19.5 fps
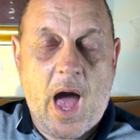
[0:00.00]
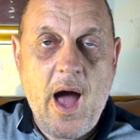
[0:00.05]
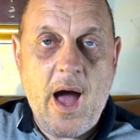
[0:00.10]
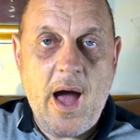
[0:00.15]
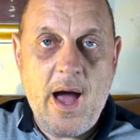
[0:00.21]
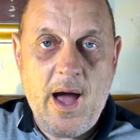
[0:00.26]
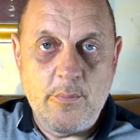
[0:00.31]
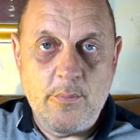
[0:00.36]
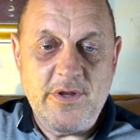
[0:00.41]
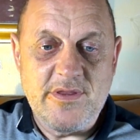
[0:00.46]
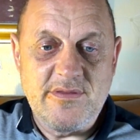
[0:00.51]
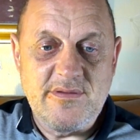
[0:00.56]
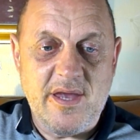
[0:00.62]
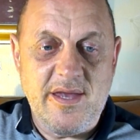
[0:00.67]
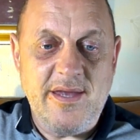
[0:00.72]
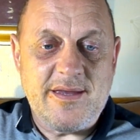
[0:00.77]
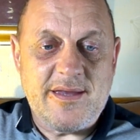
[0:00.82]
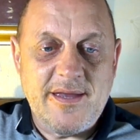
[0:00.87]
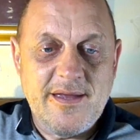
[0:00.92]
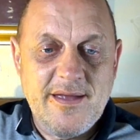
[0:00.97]
I would
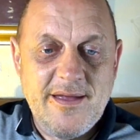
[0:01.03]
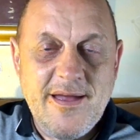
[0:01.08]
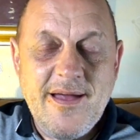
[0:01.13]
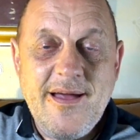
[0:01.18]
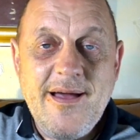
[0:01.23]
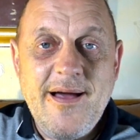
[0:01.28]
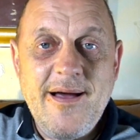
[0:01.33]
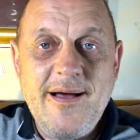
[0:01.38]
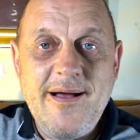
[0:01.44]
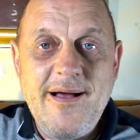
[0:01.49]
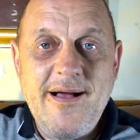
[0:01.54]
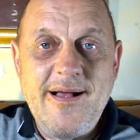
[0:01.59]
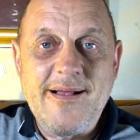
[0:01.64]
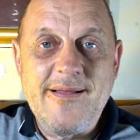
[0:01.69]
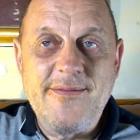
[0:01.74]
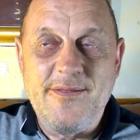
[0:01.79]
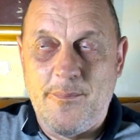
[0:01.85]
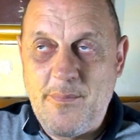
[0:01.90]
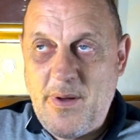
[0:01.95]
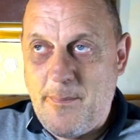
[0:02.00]
take
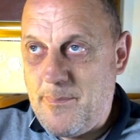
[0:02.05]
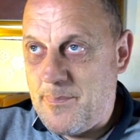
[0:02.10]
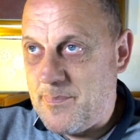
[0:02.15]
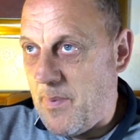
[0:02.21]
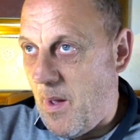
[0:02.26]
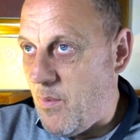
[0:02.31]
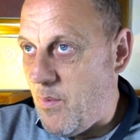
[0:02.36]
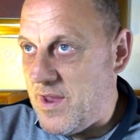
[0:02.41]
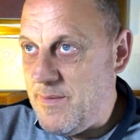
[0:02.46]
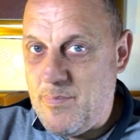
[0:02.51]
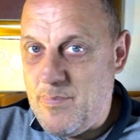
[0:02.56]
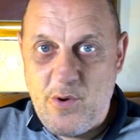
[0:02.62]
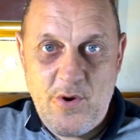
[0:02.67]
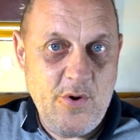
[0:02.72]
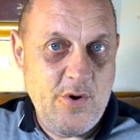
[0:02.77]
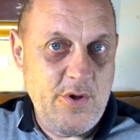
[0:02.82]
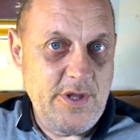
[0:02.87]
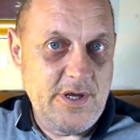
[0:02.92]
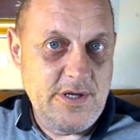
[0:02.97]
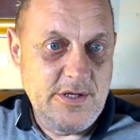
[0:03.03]
them away putting
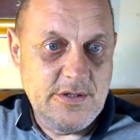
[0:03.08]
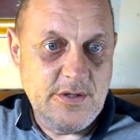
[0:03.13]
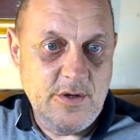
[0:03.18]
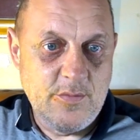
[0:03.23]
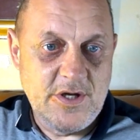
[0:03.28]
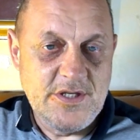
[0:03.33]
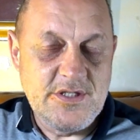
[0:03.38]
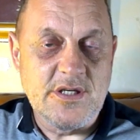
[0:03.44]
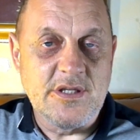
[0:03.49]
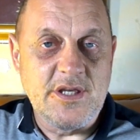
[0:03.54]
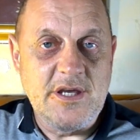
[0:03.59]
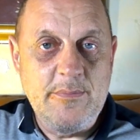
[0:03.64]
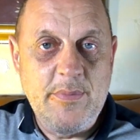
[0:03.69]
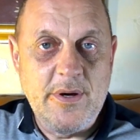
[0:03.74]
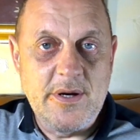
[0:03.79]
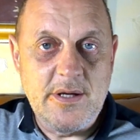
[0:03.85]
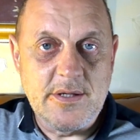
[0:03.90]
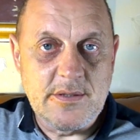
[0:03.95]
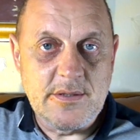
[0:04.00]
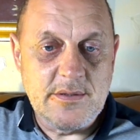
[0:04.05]
all the ones at Labour
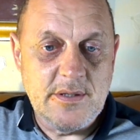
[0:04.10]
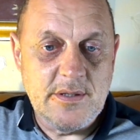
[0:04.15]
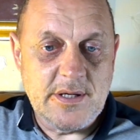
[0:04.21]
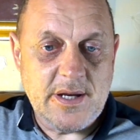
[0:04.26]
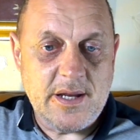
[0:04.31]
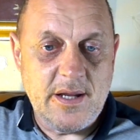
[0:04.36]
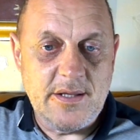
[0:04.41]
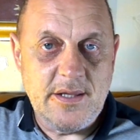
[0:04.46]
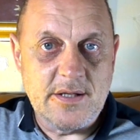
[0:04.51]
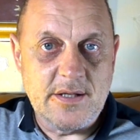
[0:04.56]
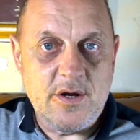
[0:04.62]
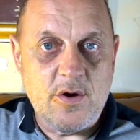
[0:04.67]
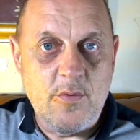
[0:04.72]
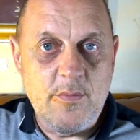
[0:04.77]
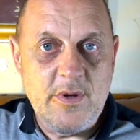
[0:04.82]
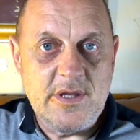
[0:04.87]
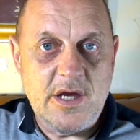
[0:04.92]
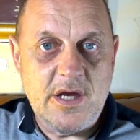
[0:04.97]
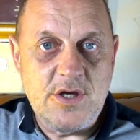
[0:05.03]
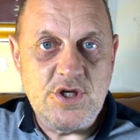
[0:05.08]
or other
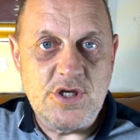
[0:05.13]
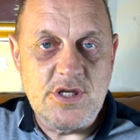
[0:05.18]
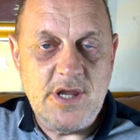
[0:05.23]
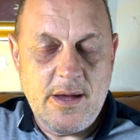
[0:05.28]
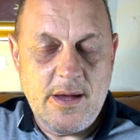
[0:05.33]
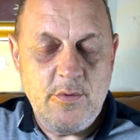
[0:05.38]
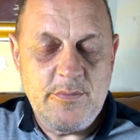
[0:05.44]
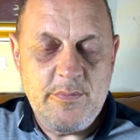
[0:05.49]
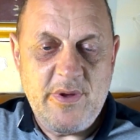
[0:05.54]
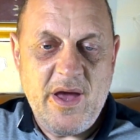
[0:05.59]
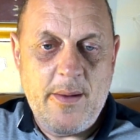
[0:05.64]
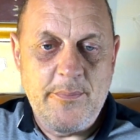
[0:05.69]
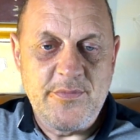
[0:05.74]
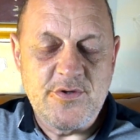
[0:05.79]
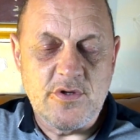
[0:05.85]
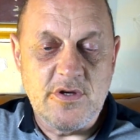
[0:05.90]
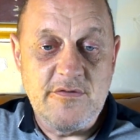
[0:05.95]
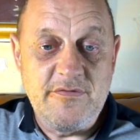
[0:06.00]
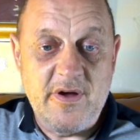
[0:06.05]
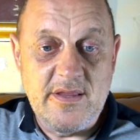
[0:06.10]
competition. That would be
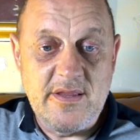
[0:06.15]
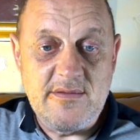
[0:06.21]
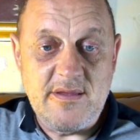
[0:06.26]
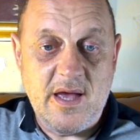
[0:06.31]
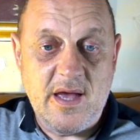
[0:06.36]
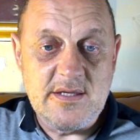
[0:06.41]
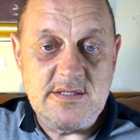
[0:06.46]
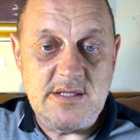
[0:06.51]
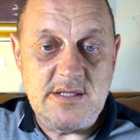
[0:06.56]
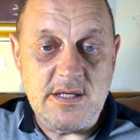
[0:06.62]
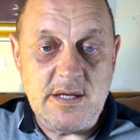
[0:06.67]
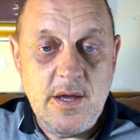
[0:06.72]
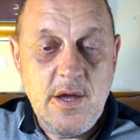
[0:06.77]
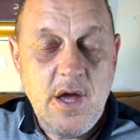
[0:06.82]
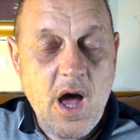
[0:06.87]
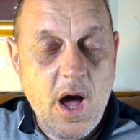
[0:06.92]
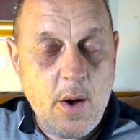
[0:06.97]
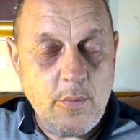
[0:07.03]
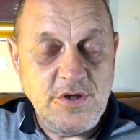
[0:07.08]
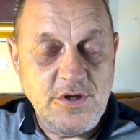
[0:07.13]
absolutely fantastic.
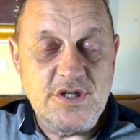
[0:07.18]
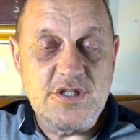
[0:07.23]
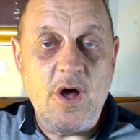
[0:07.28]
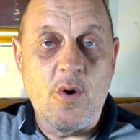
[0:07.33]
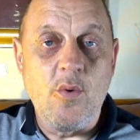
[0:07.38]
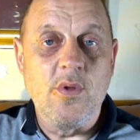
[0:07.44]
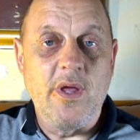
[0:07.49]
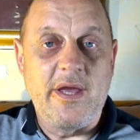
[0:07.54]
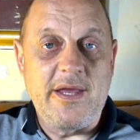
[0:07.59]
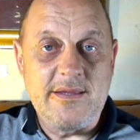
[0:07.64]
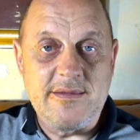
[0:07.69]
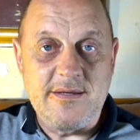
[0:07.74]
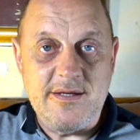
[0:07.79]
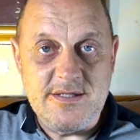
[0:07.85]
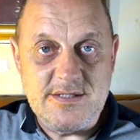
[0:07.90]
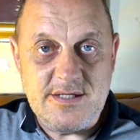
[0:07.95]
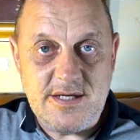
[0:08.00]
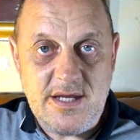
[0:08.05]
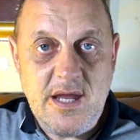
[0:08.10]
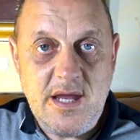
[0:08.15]
I would still like to
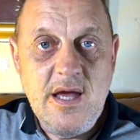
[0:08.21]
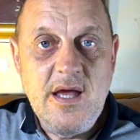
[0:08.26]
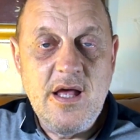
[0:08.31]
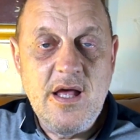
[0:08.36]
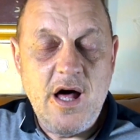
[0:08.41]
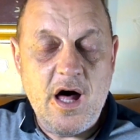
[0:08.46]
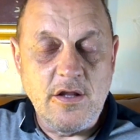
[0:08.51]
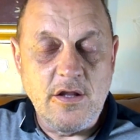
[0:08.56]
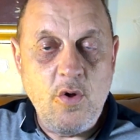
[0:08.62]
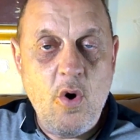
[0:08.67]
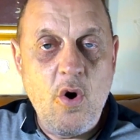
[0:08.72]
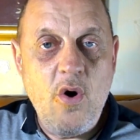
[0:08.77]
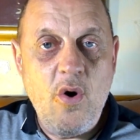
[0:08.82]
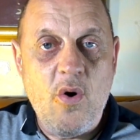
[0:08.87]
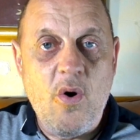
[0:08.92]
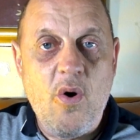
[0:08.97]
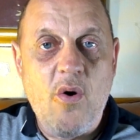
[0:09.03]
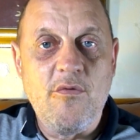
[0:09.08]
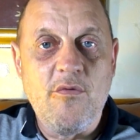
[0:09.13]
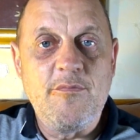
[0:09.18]
see a lot
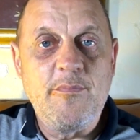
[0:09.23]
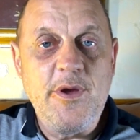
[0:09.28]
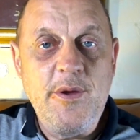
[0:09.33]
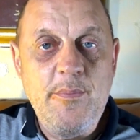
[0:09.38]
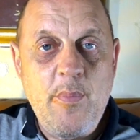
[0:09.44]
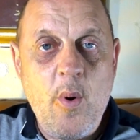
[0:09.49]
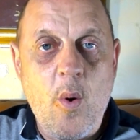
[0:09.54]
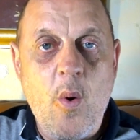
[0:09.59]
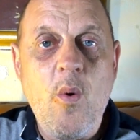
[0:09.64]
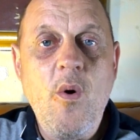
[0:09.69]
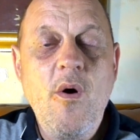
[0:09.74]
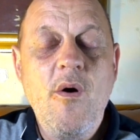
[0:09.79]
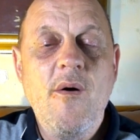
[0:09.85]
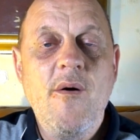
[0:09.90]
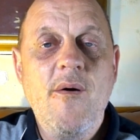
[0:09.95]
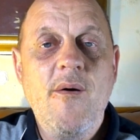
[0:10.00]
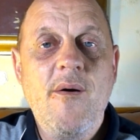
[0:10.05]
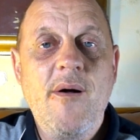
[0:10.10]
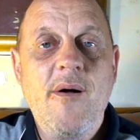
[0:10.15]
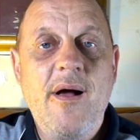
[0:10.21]
of people
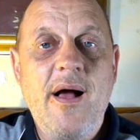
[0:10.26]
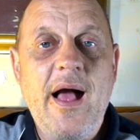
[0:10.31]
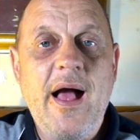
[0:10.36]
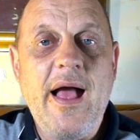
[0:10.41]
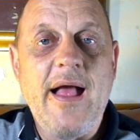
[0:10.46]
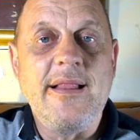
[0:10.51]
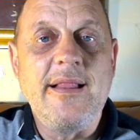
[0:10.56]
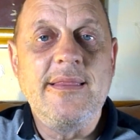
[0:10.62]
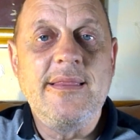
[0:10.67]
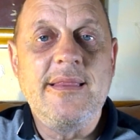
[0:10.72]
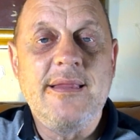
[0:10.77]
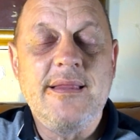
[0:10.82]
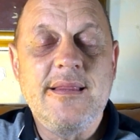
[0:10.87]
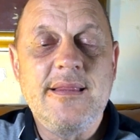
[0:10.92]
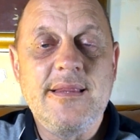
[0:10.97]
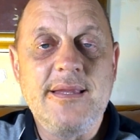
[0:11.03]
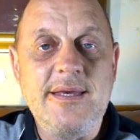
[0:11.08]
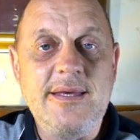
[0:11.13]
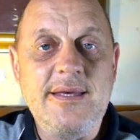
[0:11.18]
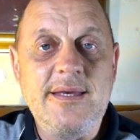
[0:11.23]
in
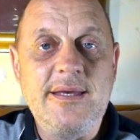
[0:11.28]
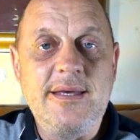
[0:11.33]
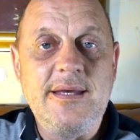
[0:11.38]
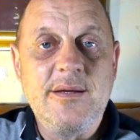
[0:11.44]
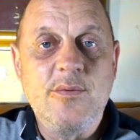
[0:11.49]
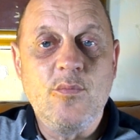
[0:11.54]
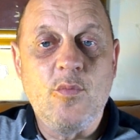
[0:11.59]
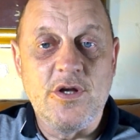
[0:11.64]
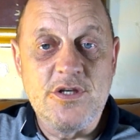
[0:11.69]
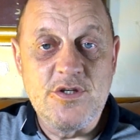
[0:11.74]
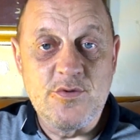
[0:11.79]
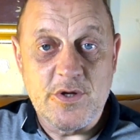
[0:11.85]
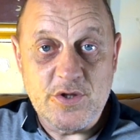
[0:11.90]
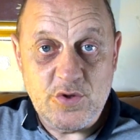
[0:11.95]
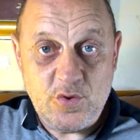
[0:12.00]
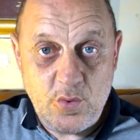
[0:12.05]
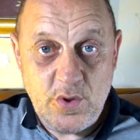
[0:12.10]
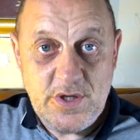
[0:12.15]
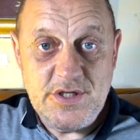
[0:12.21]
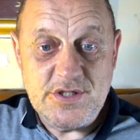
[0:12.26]
the ones where
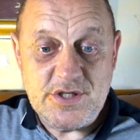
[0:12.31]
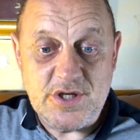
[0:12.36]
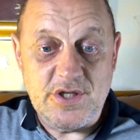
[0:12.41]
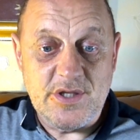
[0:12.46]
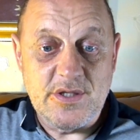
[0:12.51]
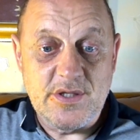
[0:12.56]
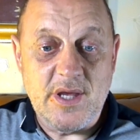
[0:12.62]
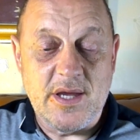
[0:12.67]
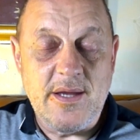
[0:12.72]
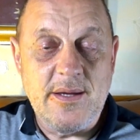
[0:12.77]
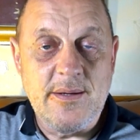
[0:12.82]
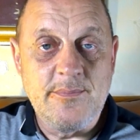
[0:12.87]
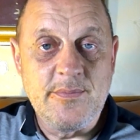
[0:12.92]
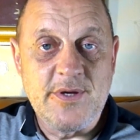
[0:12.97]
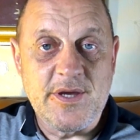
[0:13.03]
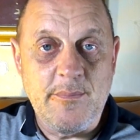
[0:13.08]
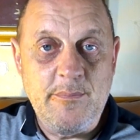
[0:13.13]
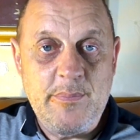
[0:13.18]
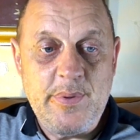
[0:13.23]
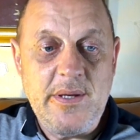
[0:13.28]
Tories could
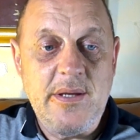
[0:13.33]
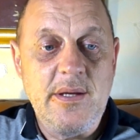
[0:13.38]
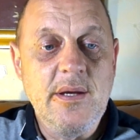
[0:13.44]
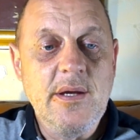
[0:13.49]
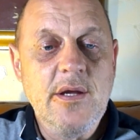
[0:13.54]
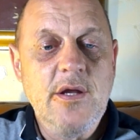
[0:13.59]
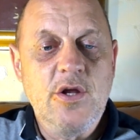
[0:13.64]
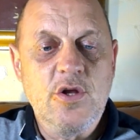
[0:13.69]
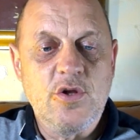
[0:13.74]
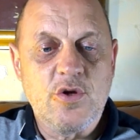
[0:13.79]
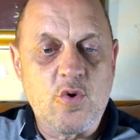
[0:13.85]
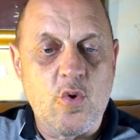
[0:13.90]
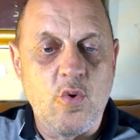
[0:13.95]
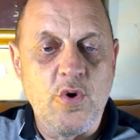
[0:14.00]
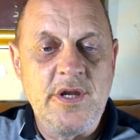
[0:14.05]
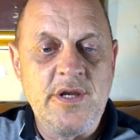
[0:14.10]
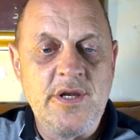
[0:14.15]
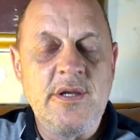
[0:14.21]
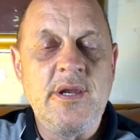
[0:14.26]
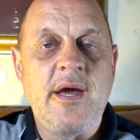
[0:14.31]
compete going
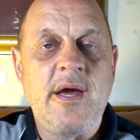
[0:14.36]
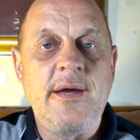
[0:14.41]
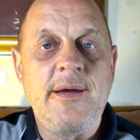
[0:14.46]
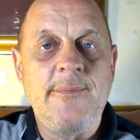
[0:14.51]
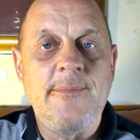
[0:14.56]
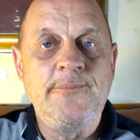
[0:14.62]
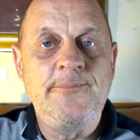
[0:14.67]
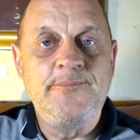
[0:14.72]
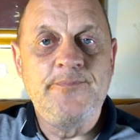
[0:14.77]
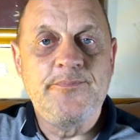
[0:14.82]
and